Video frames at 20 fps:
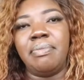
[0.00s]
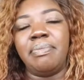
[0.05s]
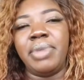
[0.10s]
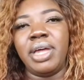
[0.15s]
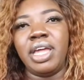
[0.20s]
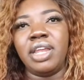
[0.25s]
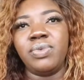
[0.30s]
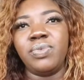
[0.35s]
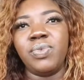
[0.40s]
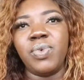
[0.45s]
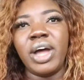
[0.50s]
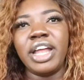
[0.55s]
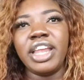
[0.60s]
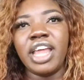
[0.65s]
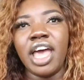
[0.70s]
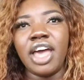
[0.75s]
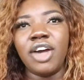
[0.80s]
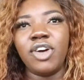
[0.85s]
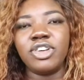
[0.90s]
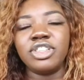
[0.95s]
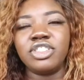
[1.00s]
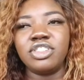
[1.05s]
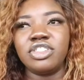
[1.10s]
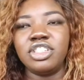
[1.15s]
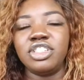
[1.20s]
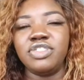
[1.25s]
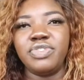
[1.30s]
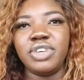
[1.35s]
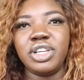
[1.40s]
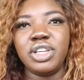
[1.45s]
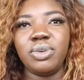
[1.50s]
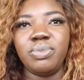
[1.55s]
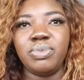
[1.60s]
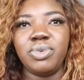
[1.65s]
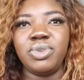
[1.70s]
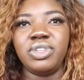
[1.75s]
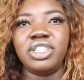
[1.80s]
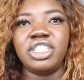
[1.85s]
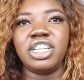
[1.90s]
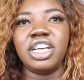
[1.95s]
But what I also developed
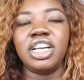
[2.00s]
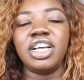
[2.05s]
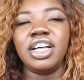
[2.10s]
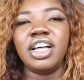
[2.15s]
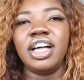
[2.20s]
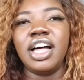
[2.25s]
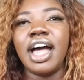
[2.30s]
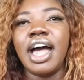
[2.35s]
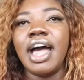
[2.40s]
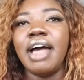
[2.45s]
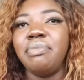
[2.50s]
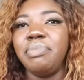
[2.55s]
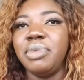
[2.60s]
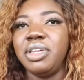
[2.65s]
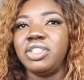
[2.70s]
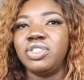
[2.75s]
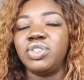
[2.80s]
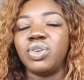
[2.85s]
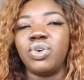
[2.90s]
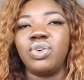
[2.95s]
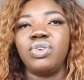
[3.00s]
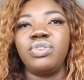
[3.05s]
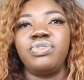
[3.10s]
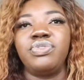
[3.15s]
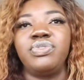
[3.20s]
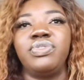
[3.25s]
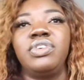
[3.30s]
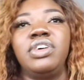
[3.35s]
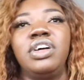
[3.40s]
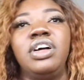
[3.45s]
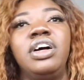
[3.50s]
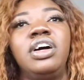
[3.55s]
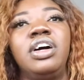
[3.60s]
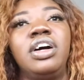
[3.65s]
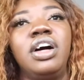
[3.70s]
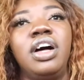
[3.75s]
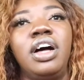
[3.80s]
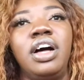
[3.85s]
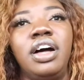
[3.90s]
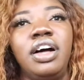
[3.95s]
was a habit of
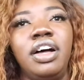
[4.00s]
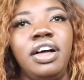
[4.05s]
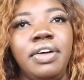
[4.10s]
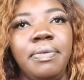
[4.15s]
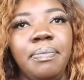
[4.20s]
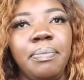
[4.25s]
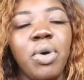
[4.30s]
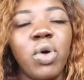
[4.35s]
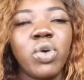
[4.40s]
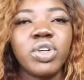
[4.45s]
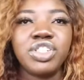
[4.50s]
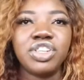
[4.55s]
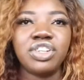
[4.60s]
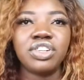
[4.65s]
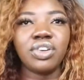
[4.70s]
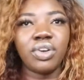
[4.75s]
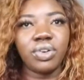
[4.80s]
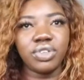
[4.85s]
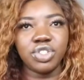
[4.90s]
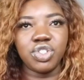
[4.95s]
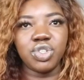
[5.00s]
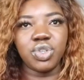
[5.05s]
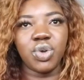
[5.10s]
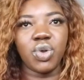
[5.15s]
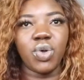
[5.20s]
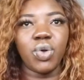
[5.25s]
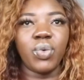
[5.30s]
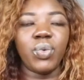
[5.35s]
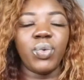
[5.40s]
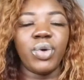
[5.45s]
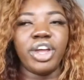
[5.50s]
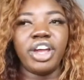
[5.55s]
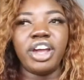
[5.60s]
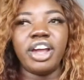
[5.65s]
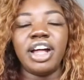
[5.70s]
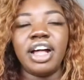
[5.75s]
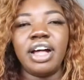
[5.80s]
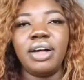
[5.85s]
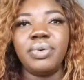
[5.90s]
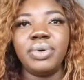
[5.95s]
portion control,
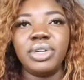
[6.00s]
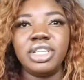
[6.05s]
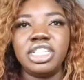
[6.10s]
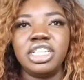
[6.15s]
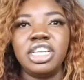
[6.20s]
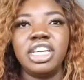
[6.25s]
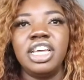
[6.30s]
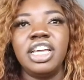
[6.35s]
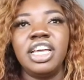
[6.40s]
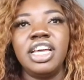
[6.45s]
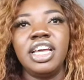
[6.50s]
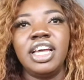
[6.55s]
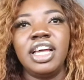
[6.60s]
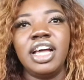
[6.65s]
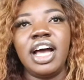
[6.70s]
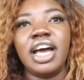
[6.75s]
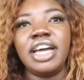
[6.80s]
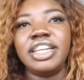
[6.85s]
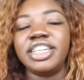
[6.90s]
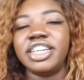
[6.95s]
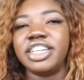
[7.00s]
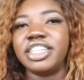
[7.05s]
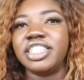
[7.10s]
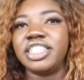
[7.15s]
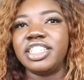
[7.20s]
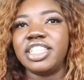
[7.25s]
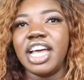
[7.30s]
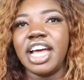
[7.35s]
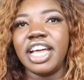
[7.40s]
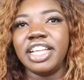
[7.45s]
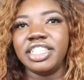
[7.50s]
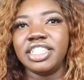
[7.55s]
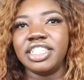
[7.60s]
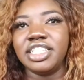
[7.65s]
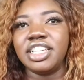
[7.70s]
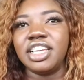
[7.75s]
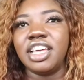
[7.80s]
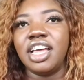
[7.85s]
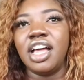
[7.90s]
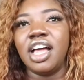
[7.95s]
where I would
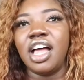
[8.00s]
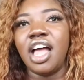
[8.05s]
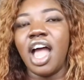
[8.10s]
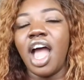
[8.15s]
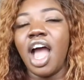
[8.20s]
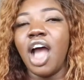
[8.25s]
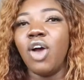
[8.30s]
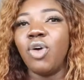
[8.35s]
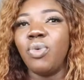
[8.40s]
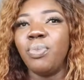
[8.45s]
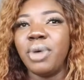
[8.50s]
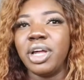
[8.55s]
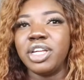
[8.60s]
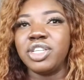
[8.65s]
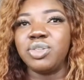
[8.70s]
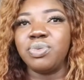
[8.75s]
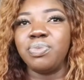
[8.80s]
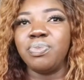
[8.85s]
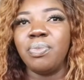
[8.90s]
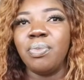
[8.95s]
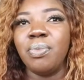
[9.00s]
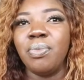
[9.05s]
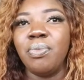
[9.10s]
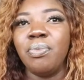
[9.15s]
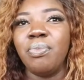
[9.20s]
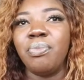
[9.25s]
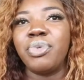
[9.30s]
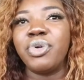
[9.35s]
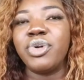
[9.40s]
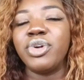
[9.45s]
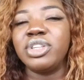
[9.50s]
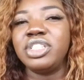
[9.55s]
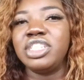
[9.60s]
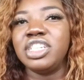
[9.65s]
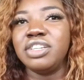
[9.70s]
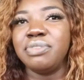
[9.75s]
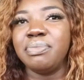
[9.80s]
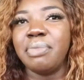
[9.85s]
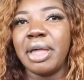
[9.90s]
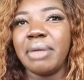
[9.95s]
understand how much
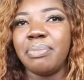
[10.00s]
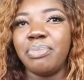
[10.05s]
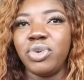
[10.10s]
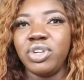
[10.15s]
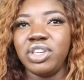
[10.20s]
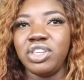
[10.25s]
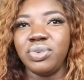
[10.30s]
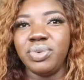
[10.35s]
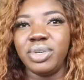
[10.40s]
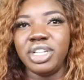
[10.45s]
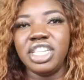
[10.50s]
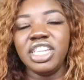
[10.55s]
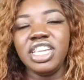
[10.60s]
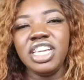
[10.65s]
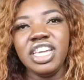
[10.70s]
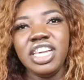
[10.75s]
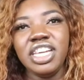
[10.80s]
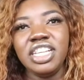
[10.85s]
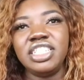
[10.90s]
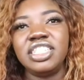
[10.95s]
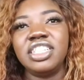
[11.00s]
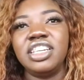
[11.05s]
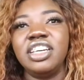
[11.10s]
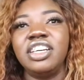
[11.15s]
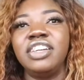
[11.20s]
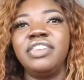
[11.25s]
protein my body would need